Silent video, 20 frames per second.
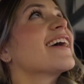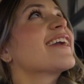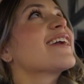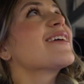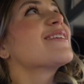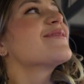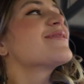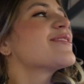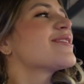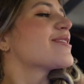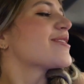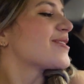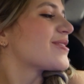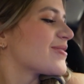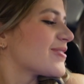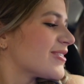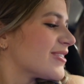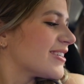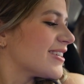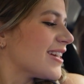And I'm just
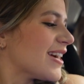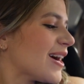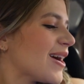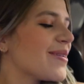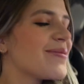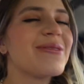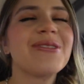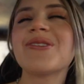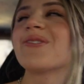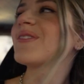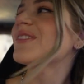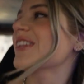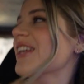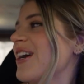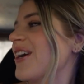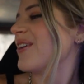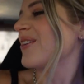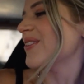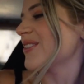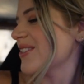really happy with
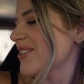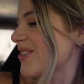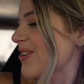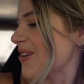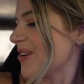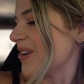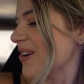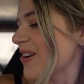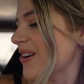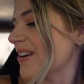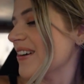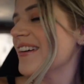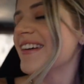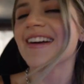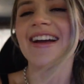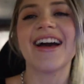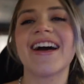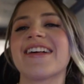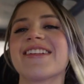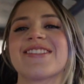how this car
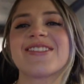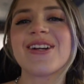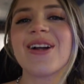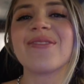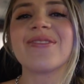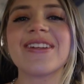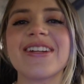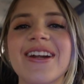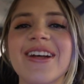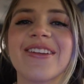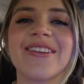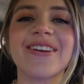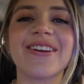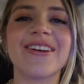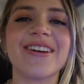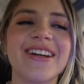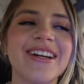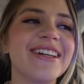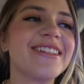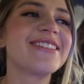has come
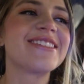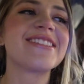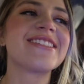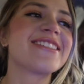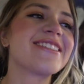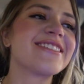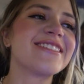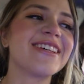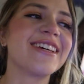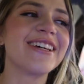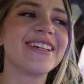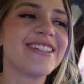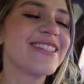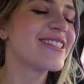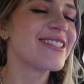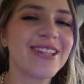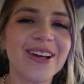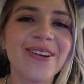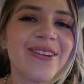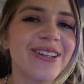together. It's
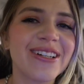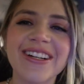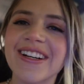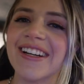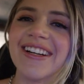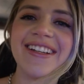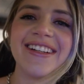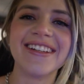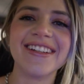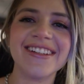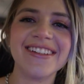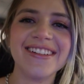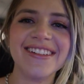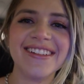so good.